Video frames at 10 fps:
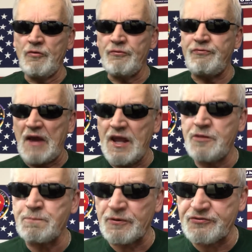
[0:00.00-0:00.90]

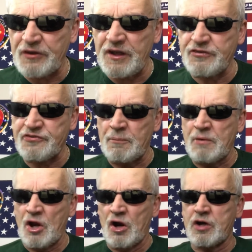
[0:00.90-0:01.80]
Faith precedes a
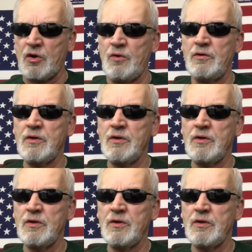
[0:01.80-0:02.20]
miracle.